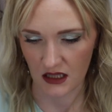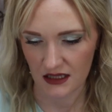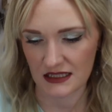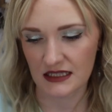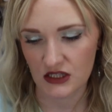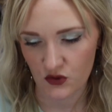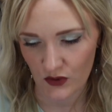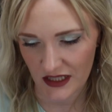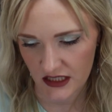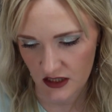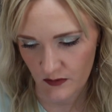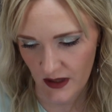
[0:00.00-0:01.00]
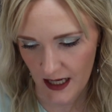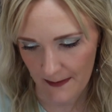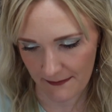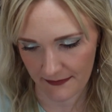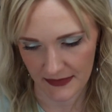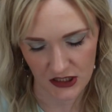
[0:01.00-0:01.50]
This says Ray Dunn by
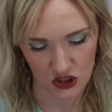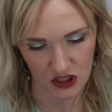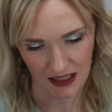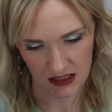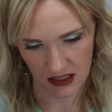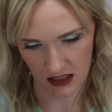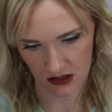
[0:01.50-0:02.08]
Magenta.